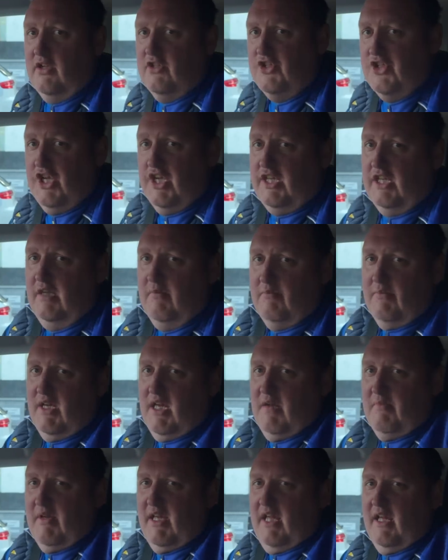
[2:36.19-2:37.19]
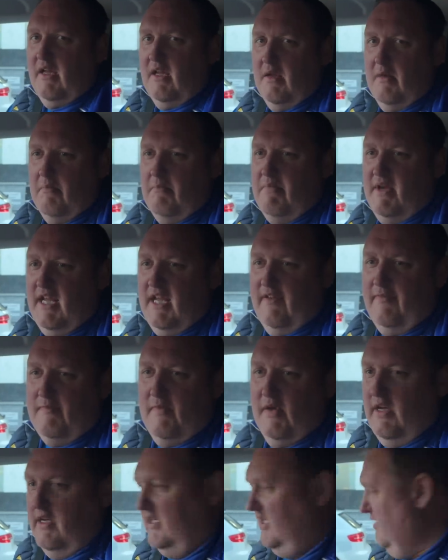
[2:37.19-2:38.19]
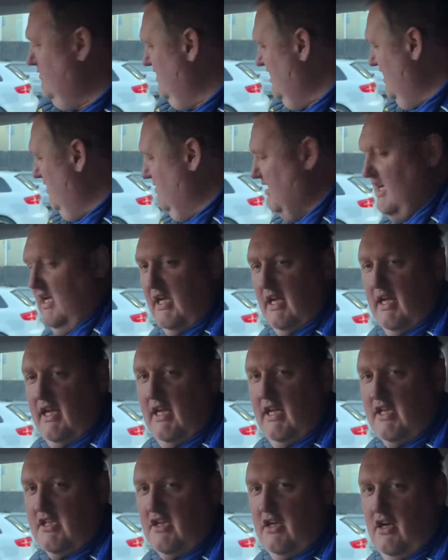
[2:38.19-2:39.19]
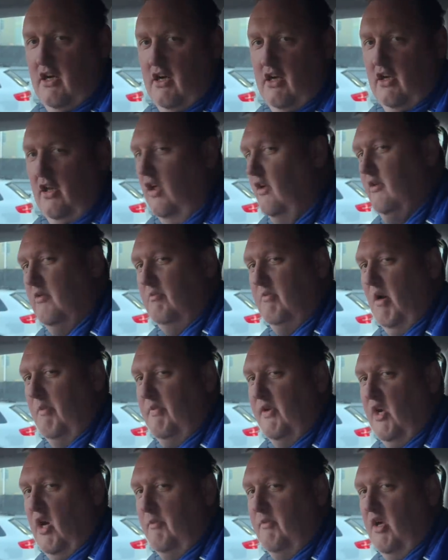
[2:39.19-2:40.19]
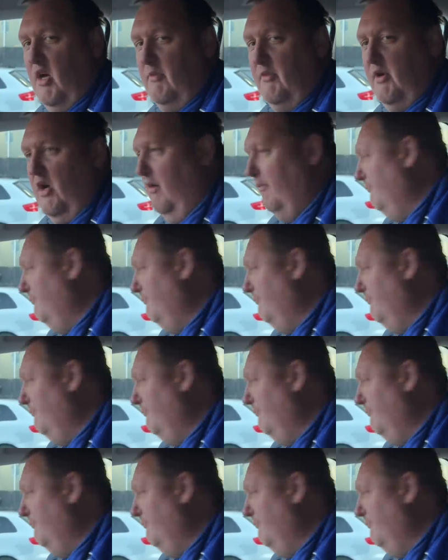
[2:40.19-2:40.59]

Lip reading: Chicken baby, beef burger baby, it's all on. Pop-a-dop-dop-dop.